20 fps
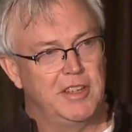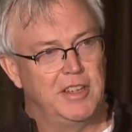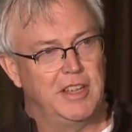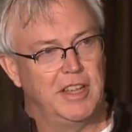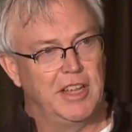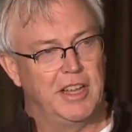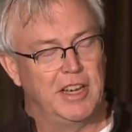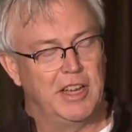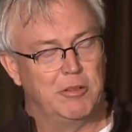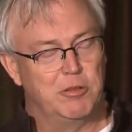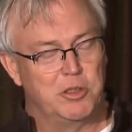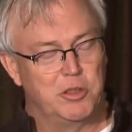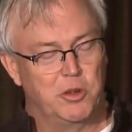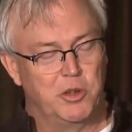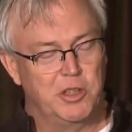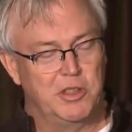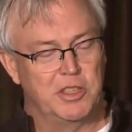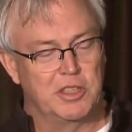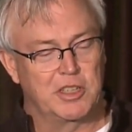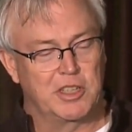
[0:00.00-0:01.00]
And I was
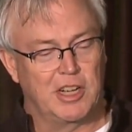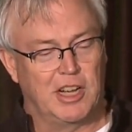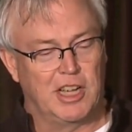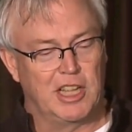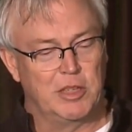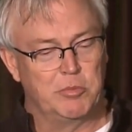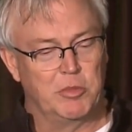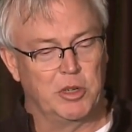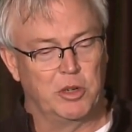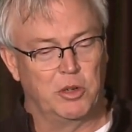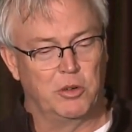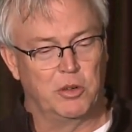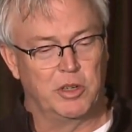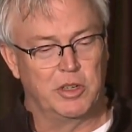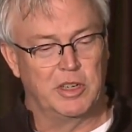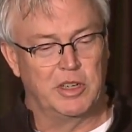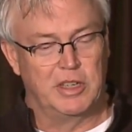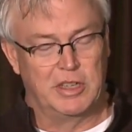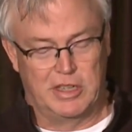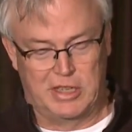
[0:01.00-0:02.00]
reading this column and
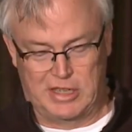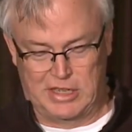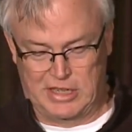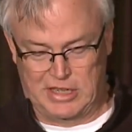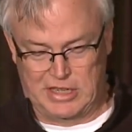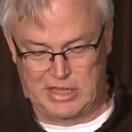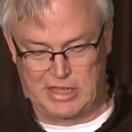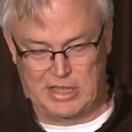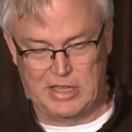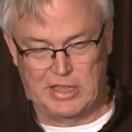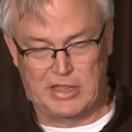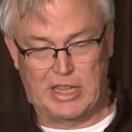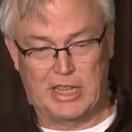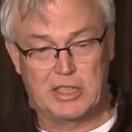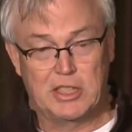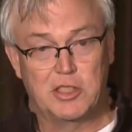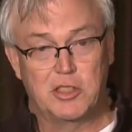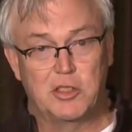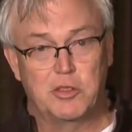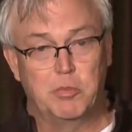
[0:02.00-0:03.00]
going,
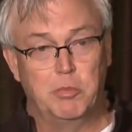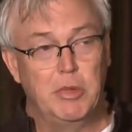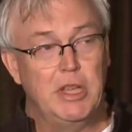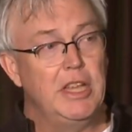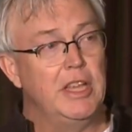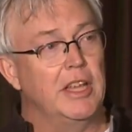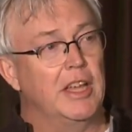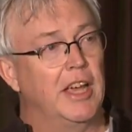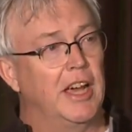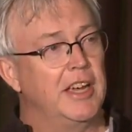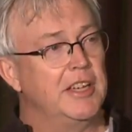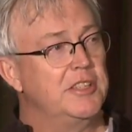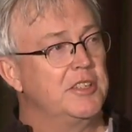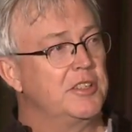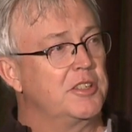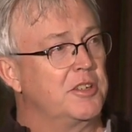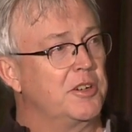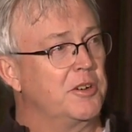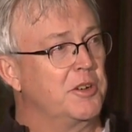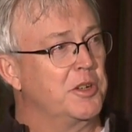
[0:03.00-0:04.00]
that's me. I
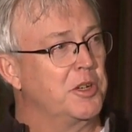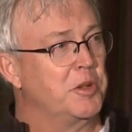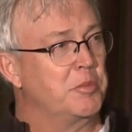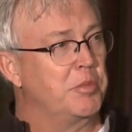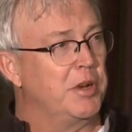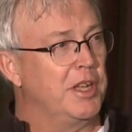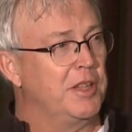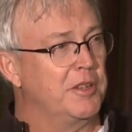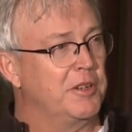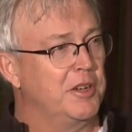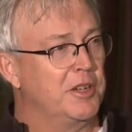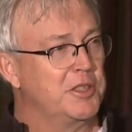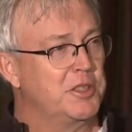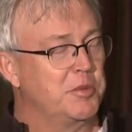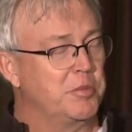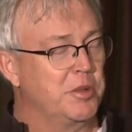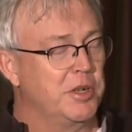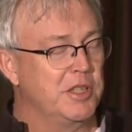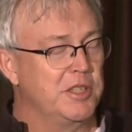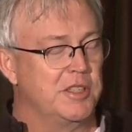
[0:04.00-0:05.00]
just started compiling auction
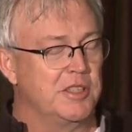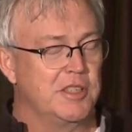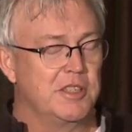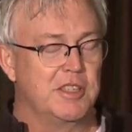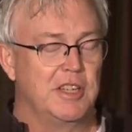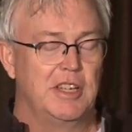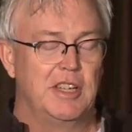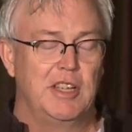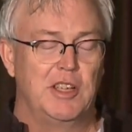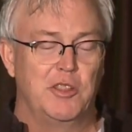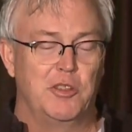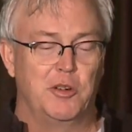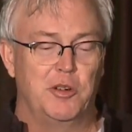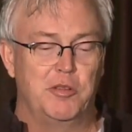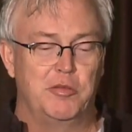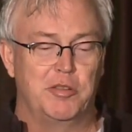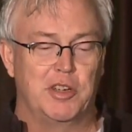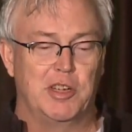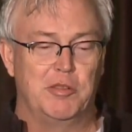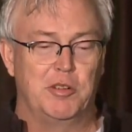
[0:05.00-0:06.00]
prices
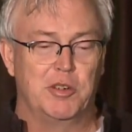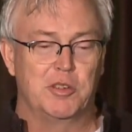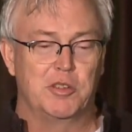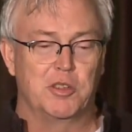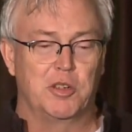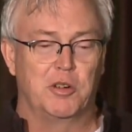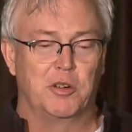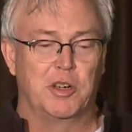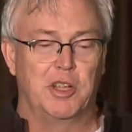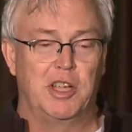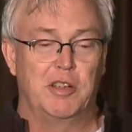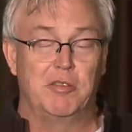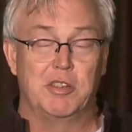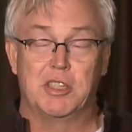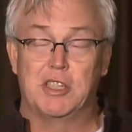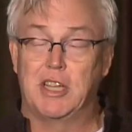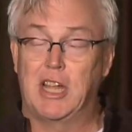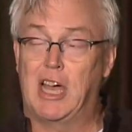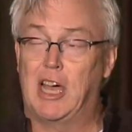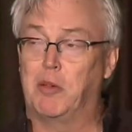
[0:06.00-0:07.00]
35 years ago, and I haven't
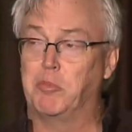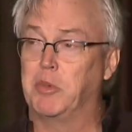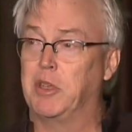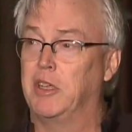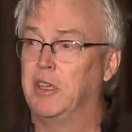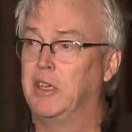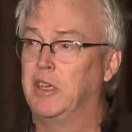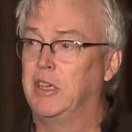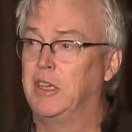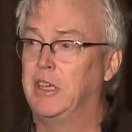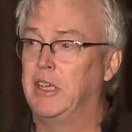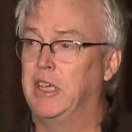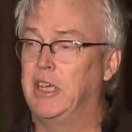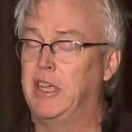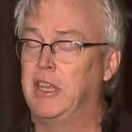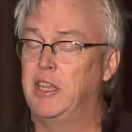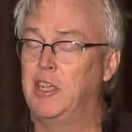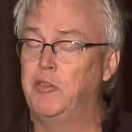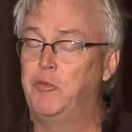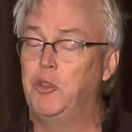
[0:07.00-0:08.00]
stopped.
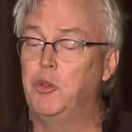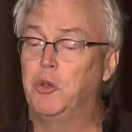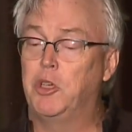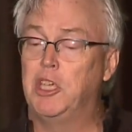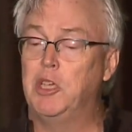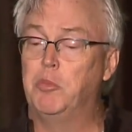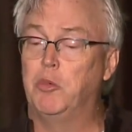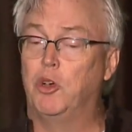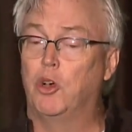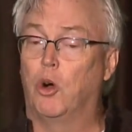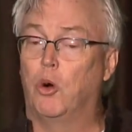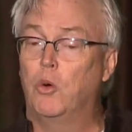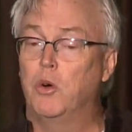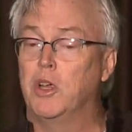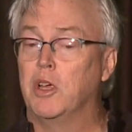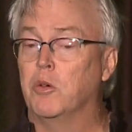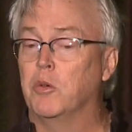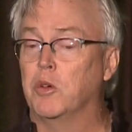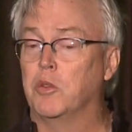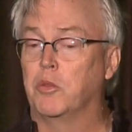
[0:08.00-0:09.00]
And if you keep
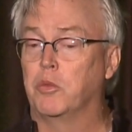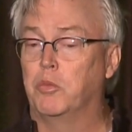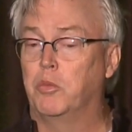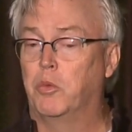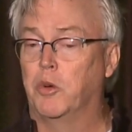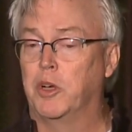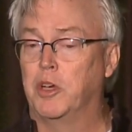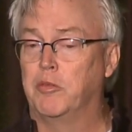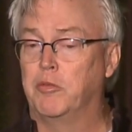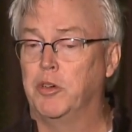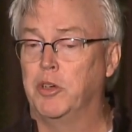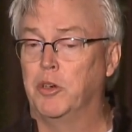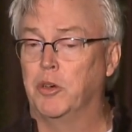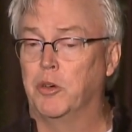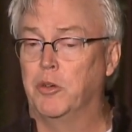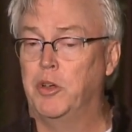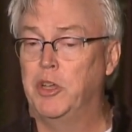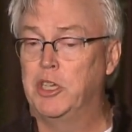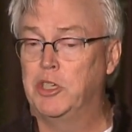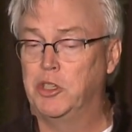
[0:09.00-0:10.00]
going with whatever your
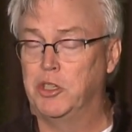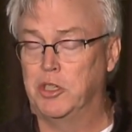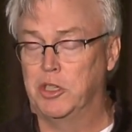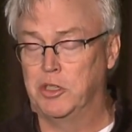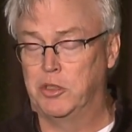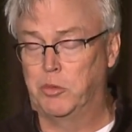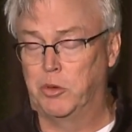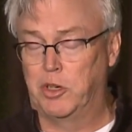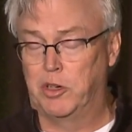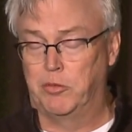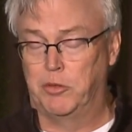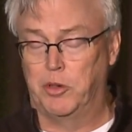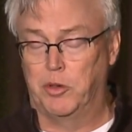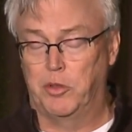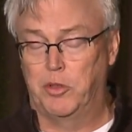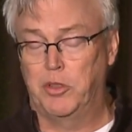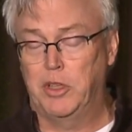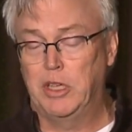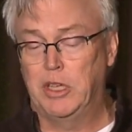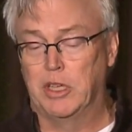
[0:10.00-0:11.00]
niche is, whatever your
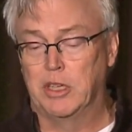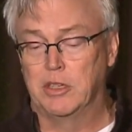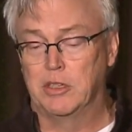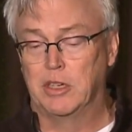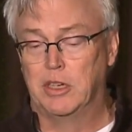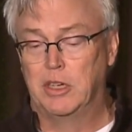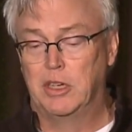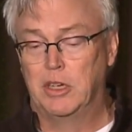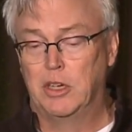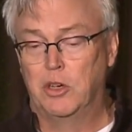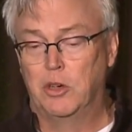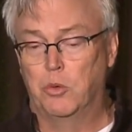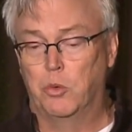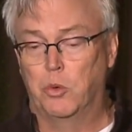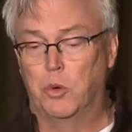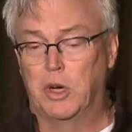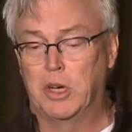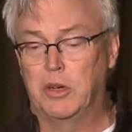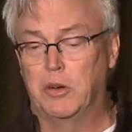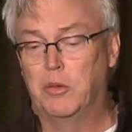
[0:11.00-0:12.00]
thing is,
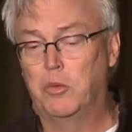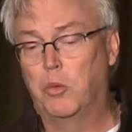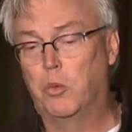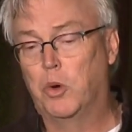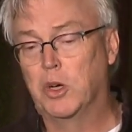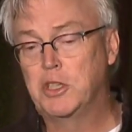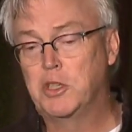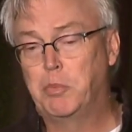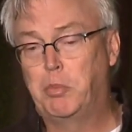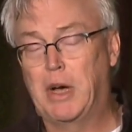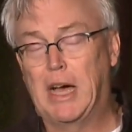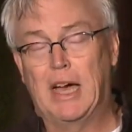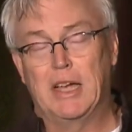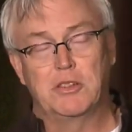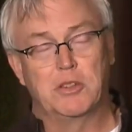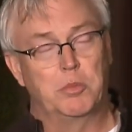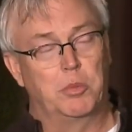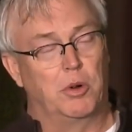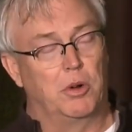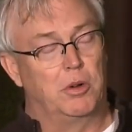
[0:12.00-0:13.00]
what's
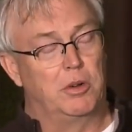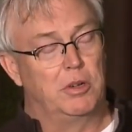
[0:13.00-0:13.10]
possible?